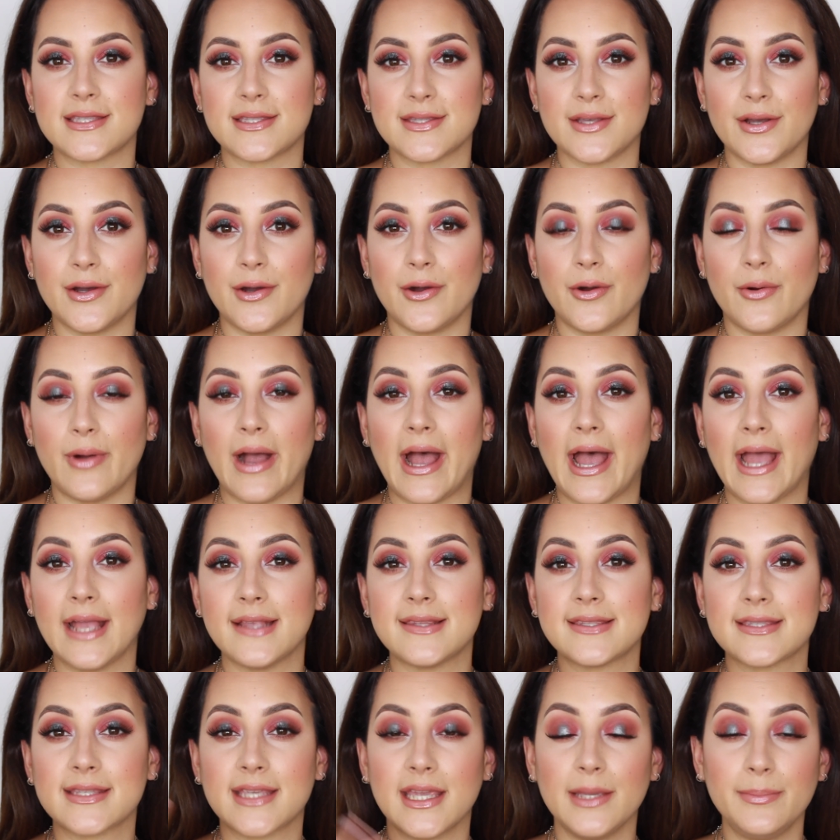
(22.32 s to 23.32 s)
so
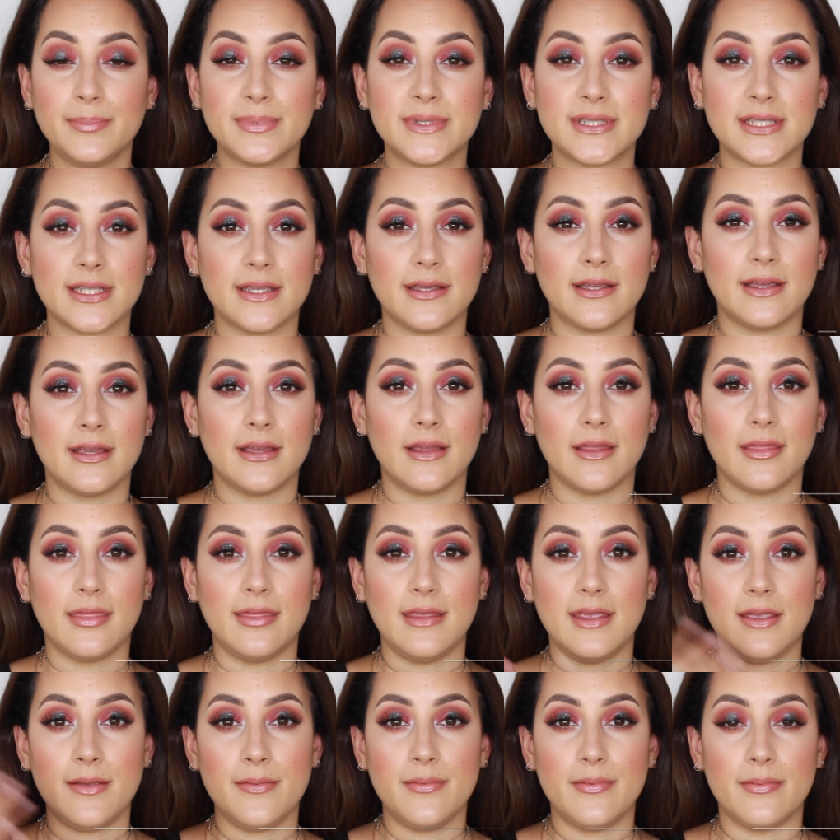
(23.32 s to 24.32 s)
I skipped uh,
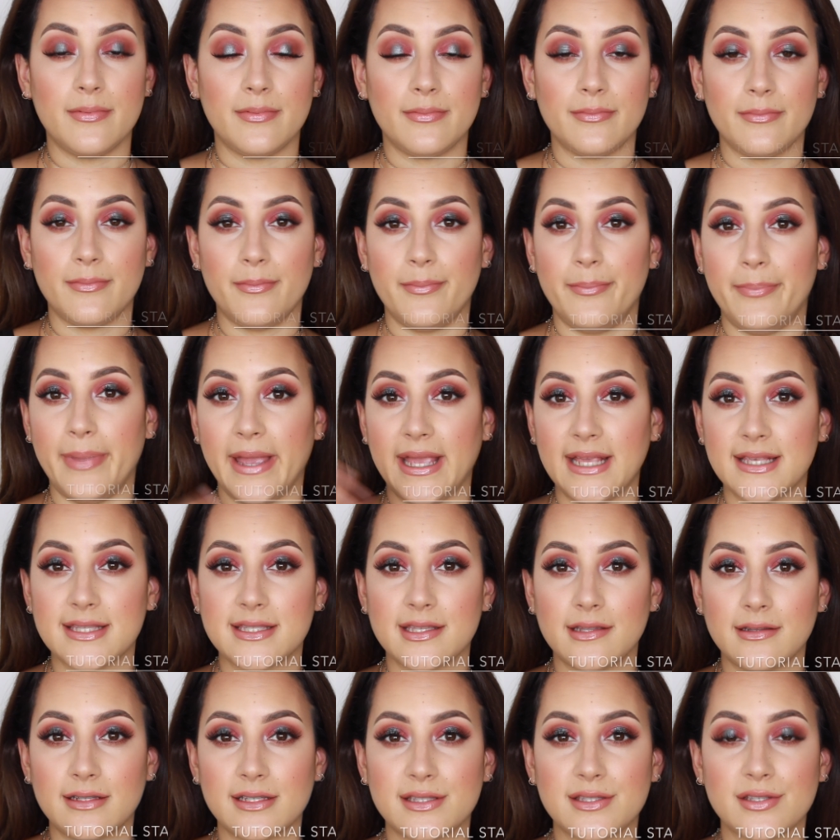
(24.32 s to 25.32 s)
the
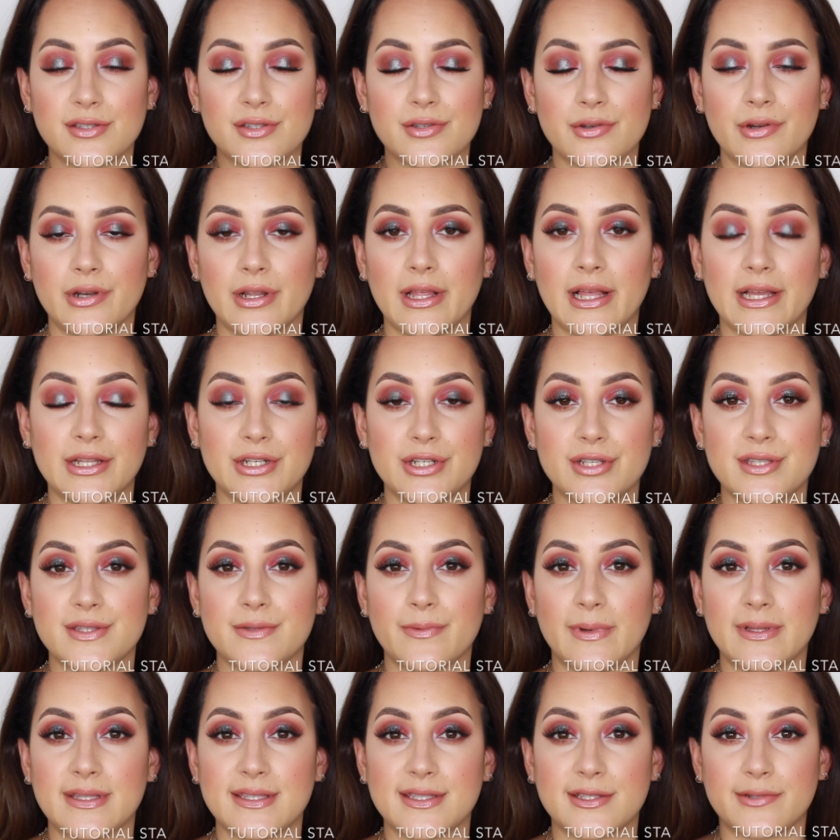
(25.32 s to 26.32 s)
base in this tutorial, I just
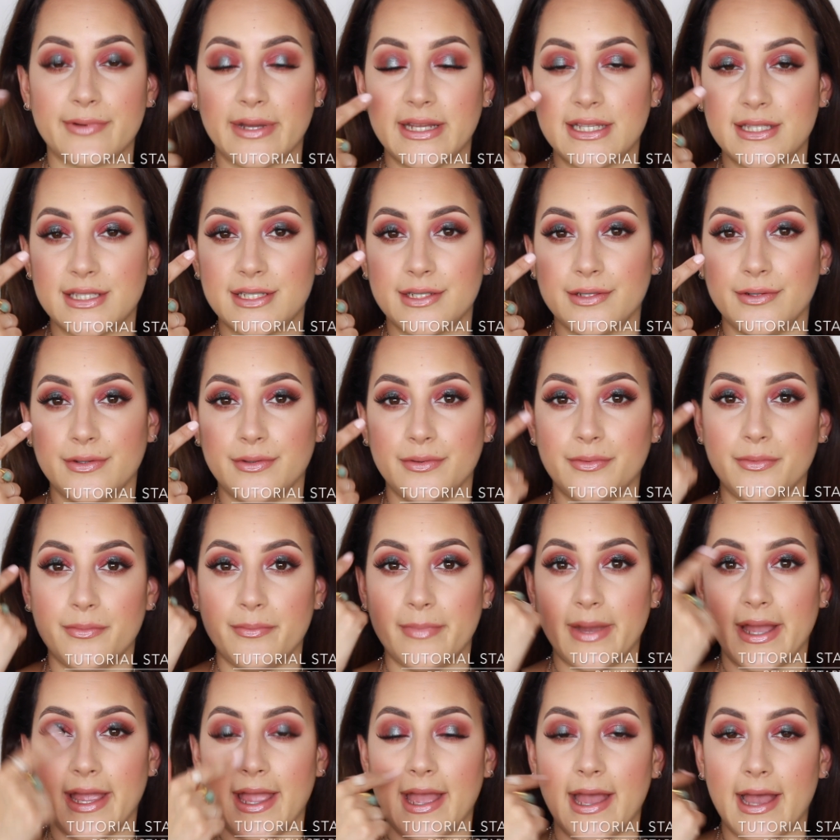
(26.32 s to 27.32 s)
went straight to
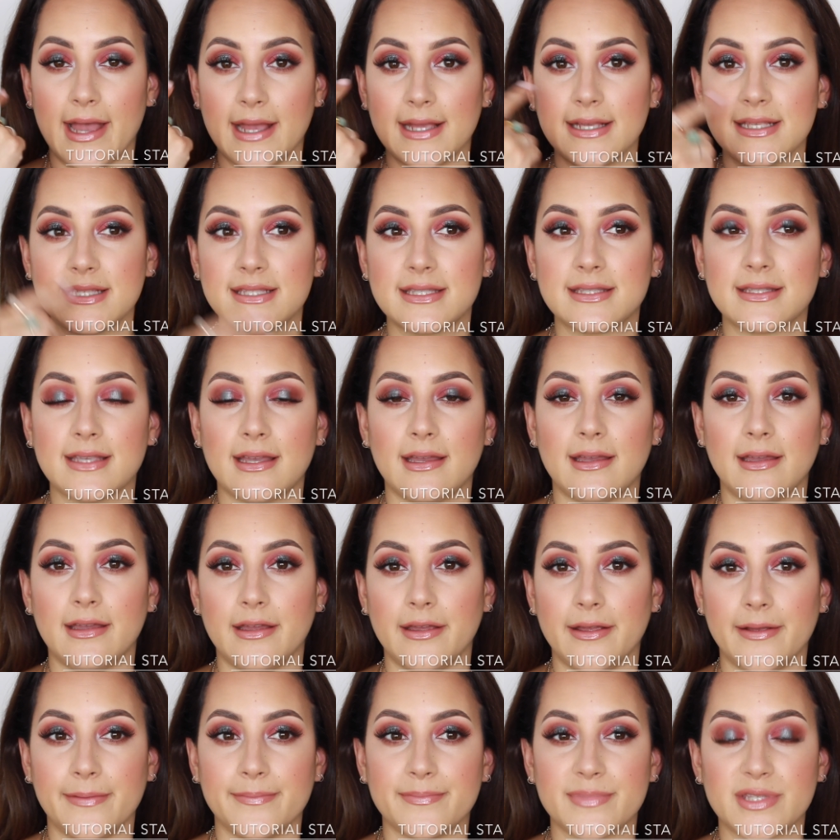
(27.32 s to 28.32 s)
my eyes
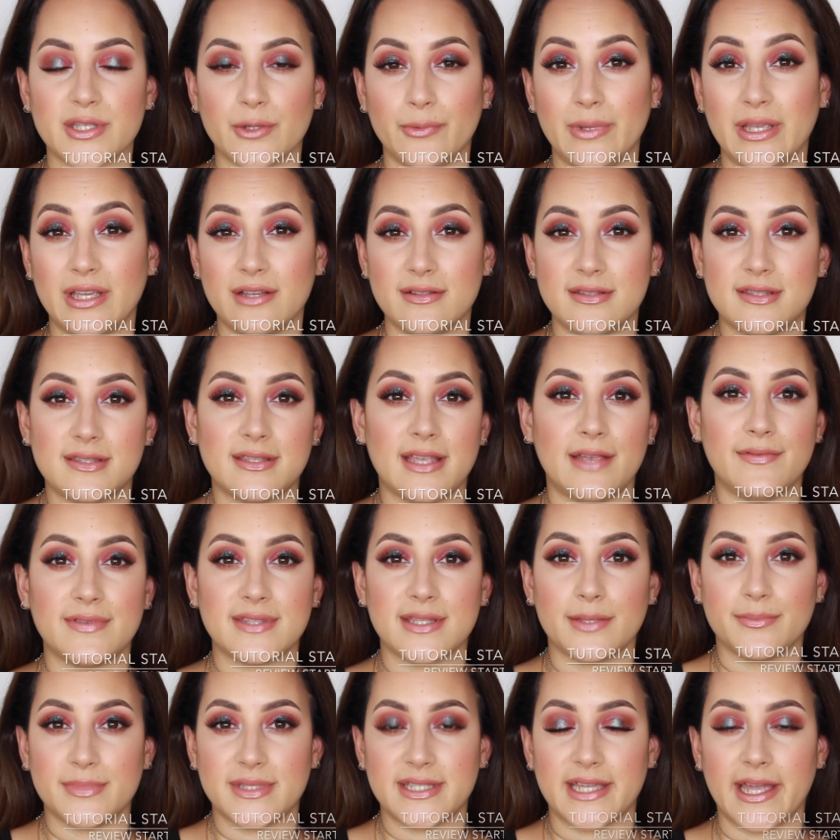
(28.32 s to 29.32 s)
um, so we could save
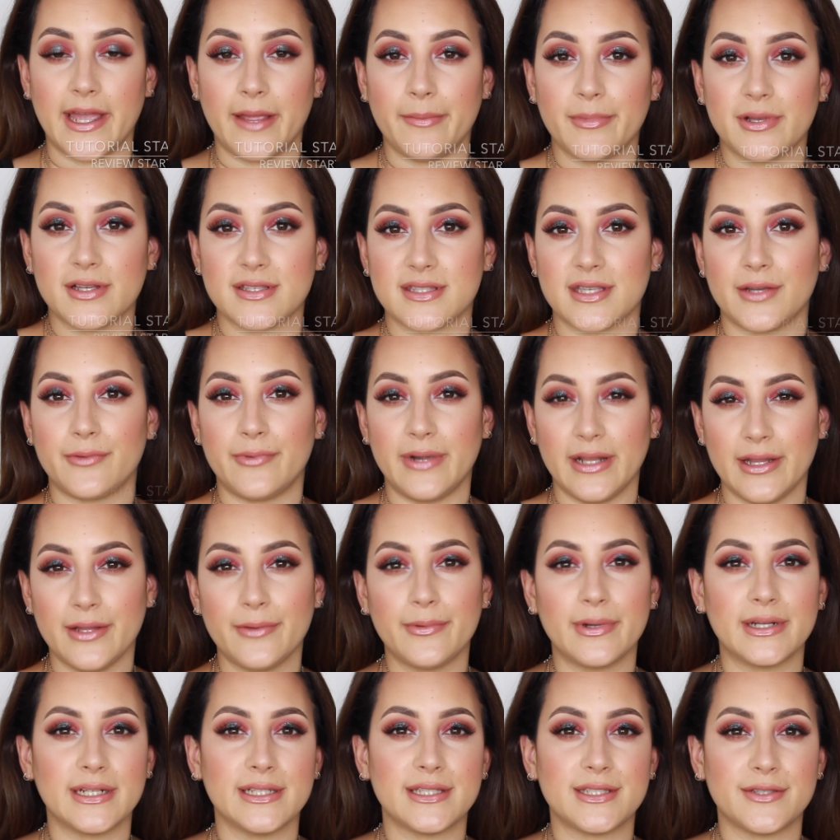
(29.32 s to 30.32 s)
some time because I really
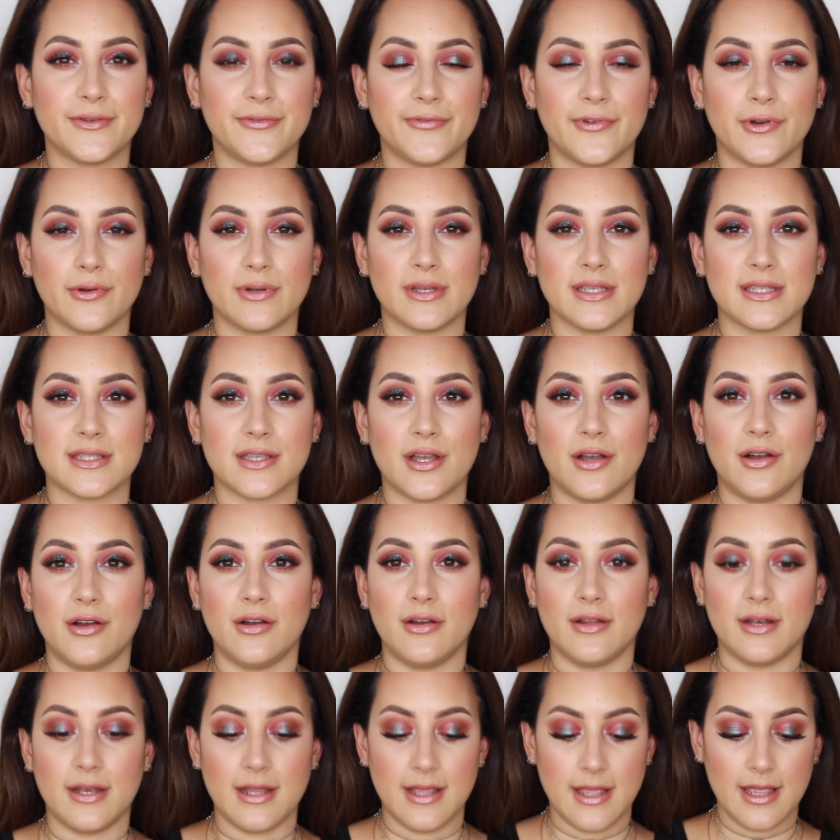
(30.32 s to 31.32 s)
wanted to focus
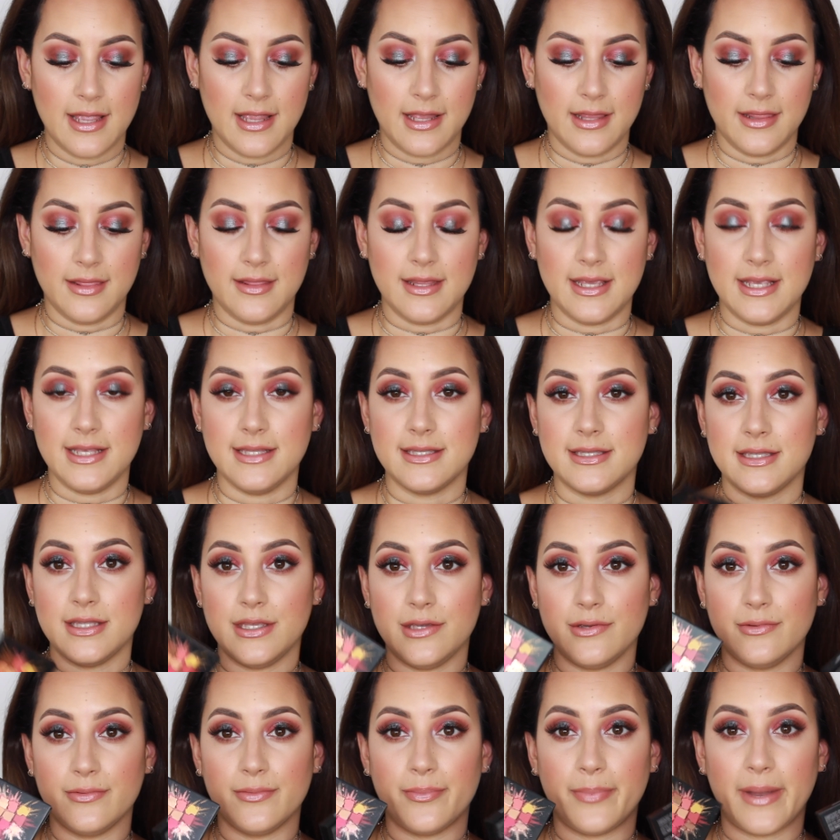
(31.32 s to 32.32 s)
on these
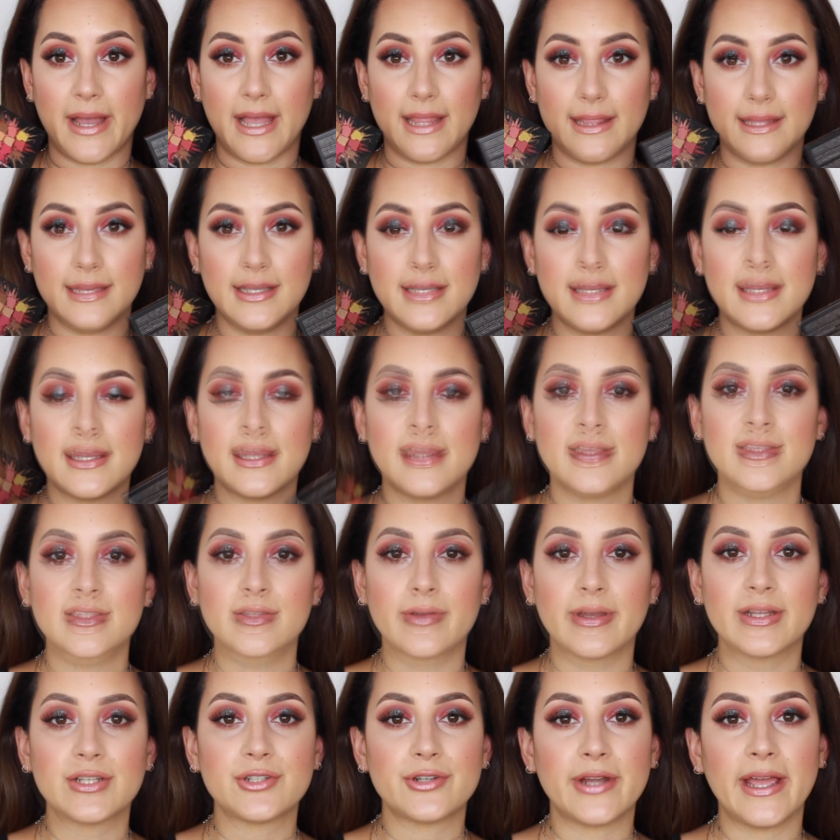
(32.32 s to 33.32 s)
new palettes.
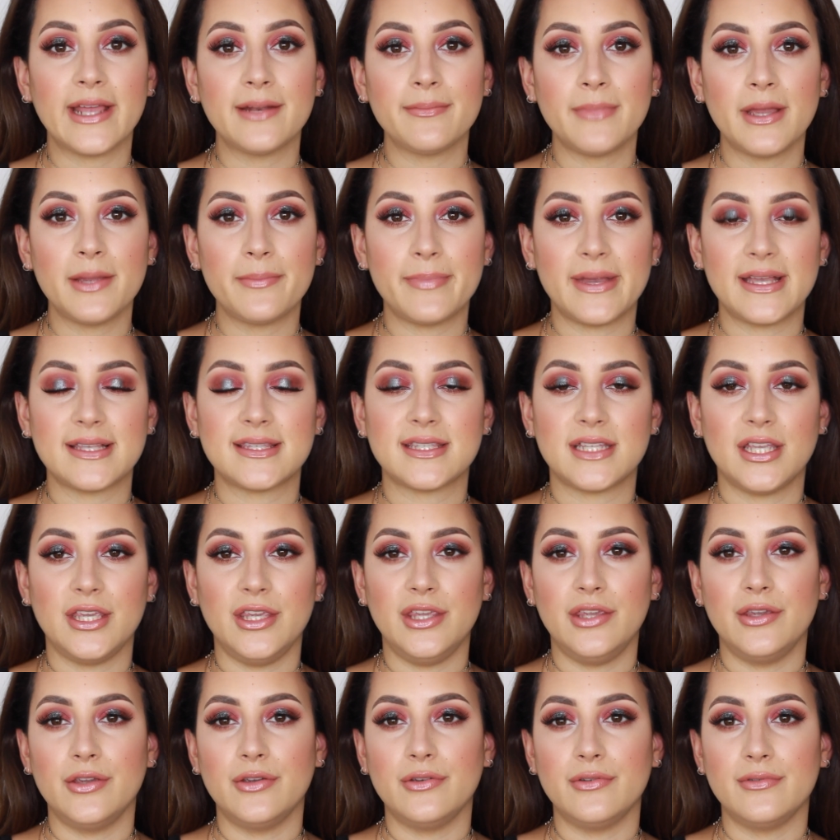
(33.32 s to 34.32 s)
So I tried my best to
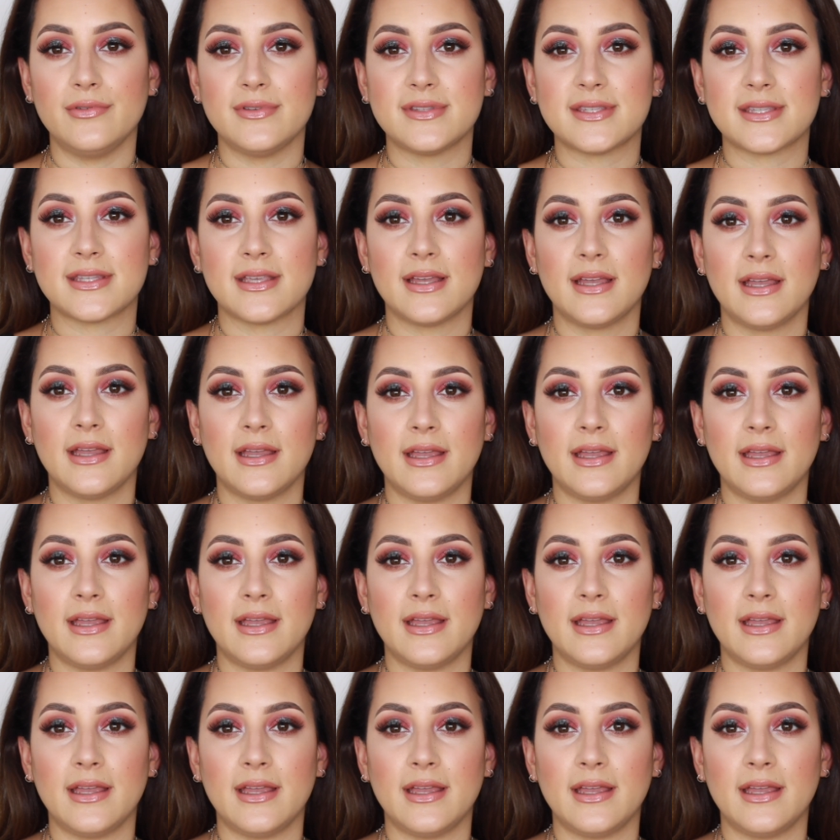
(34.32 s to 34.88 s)
use